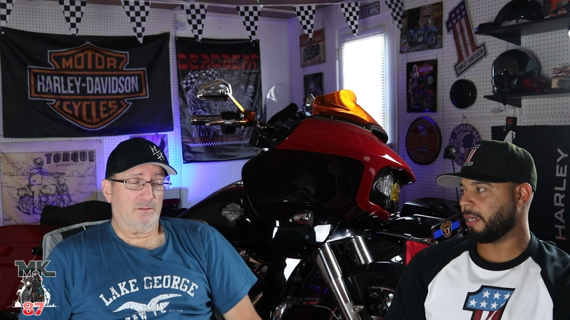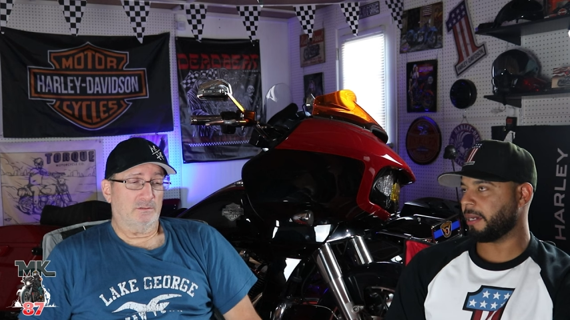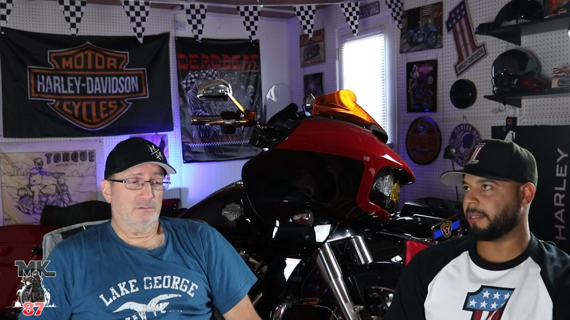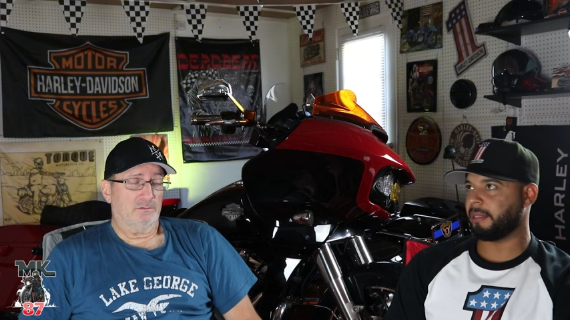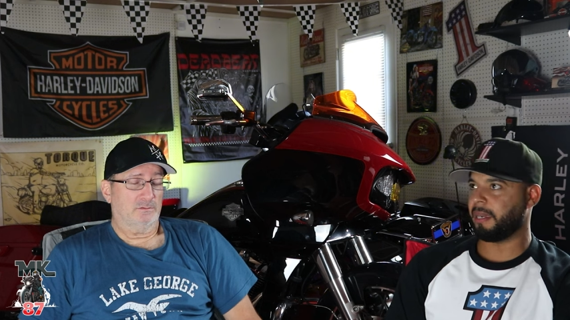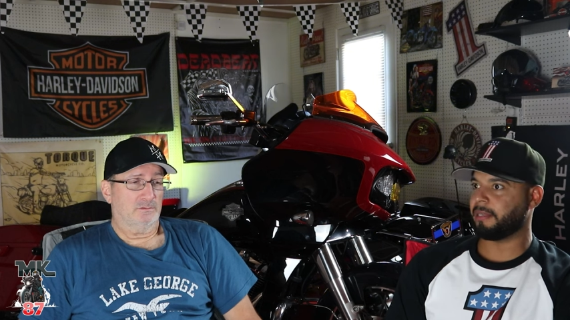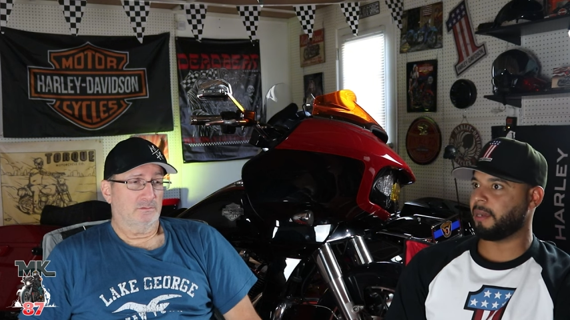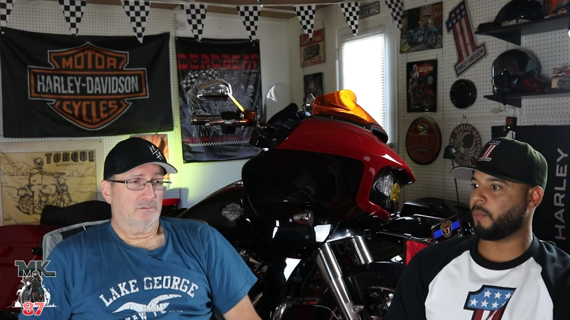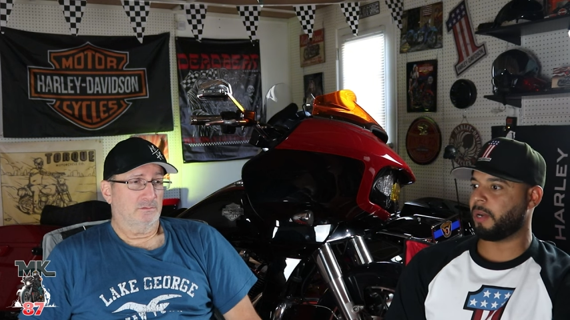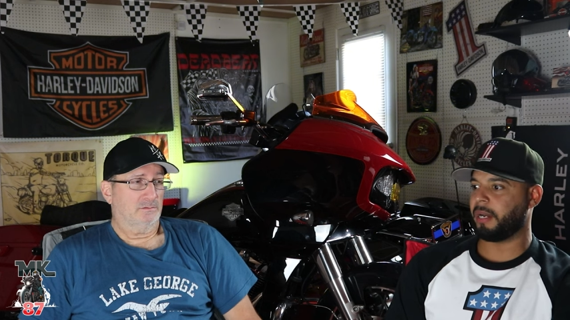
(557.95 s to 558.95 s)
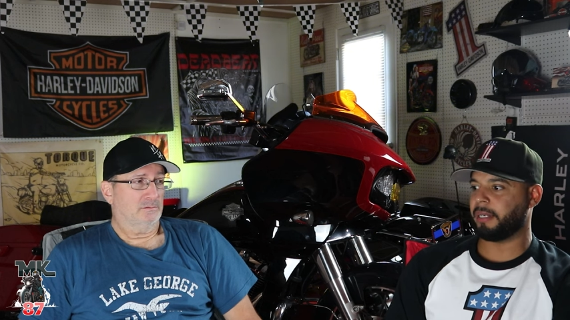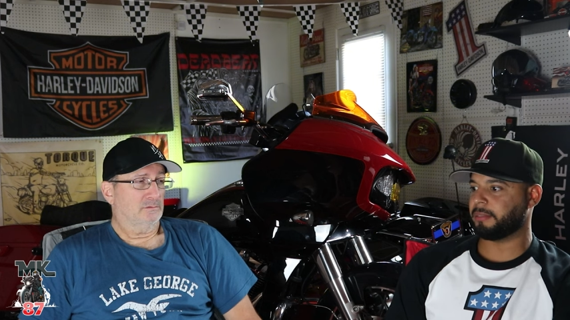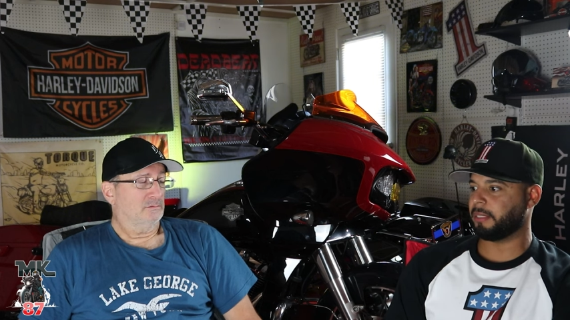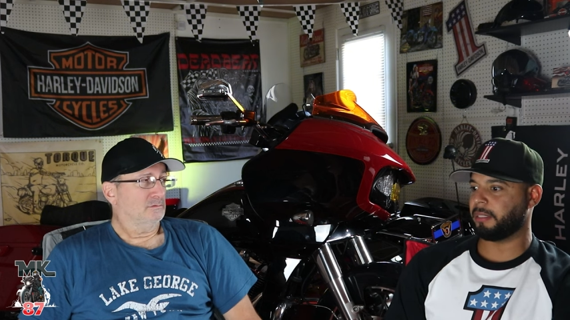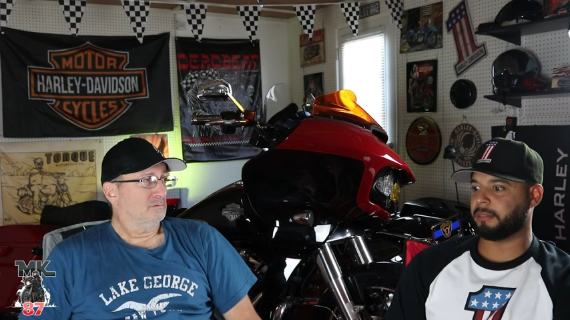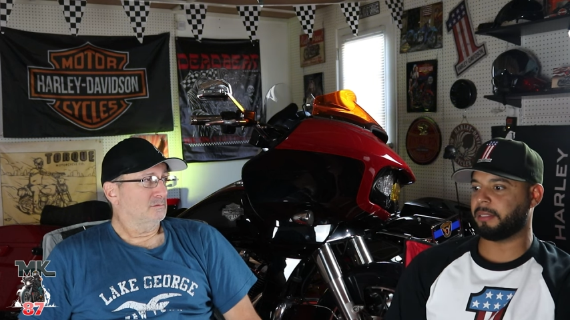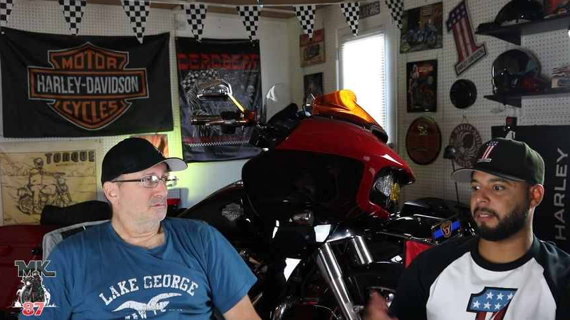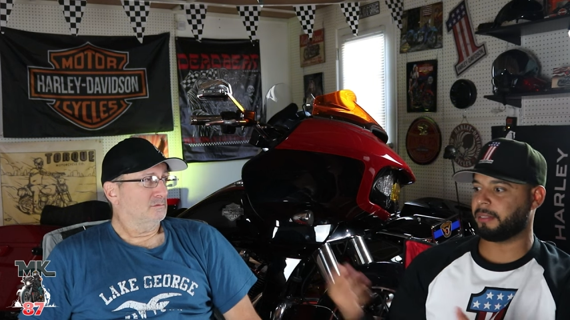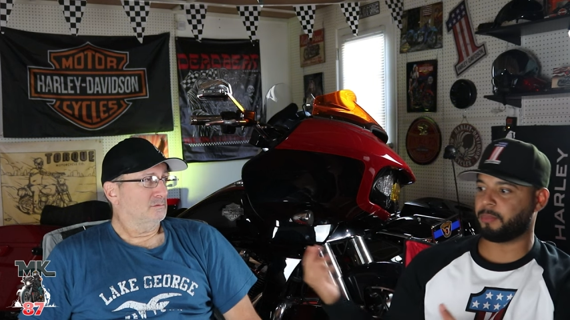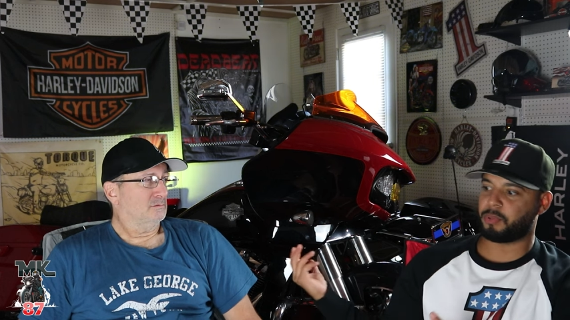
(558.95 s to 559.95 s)
Speaker 1: yeah. They they want the
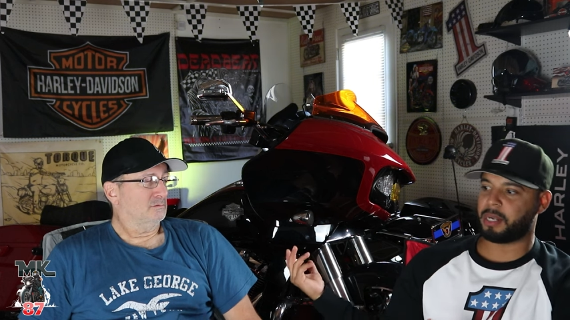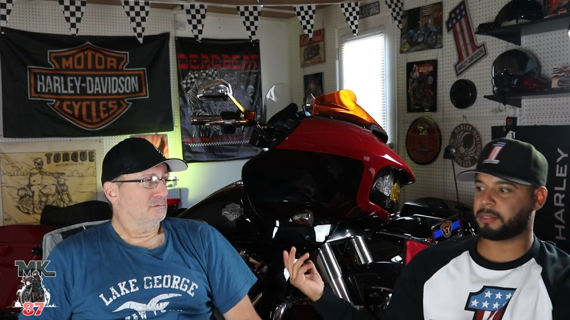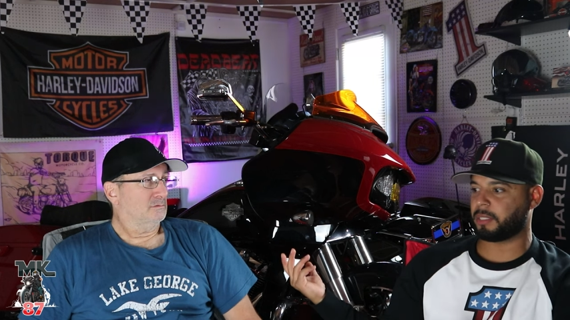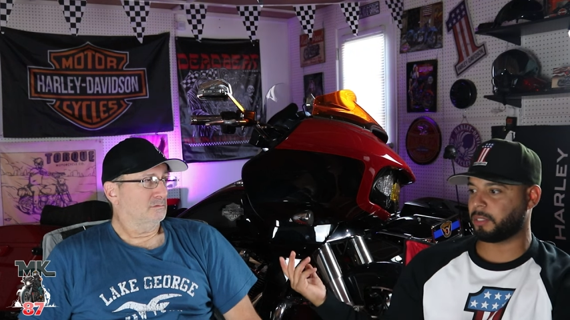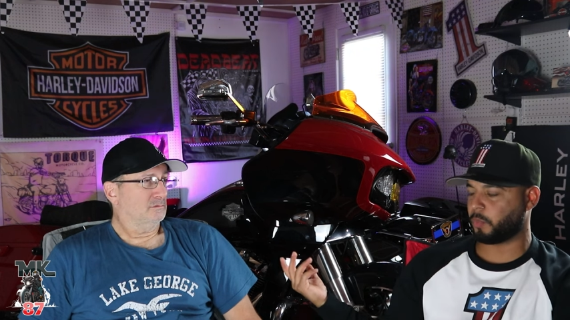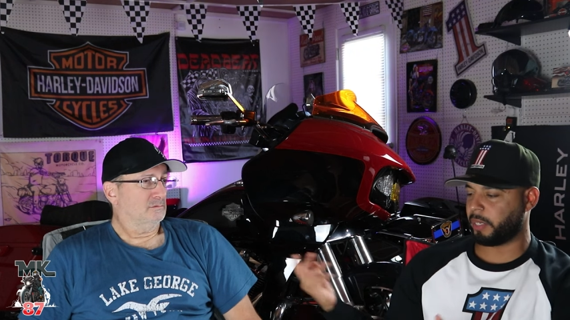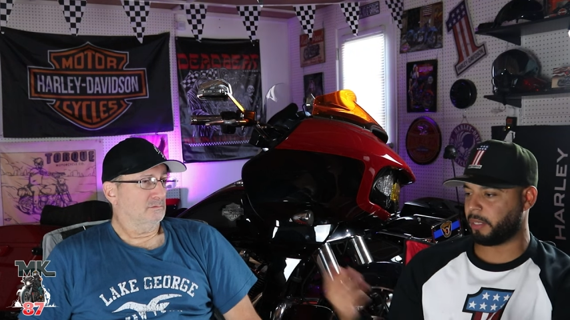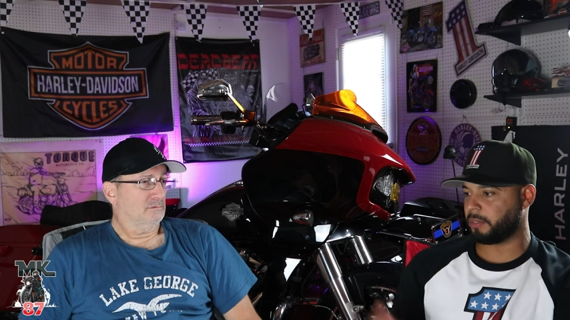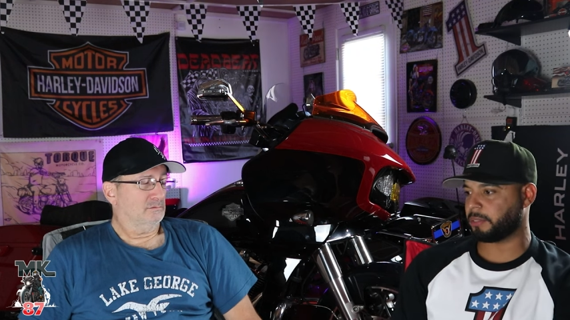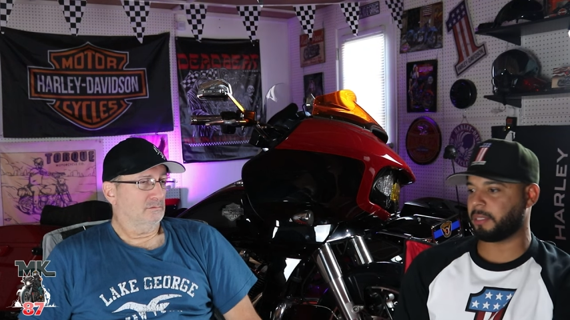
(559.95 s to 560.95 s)
the, the bronze colored wheels.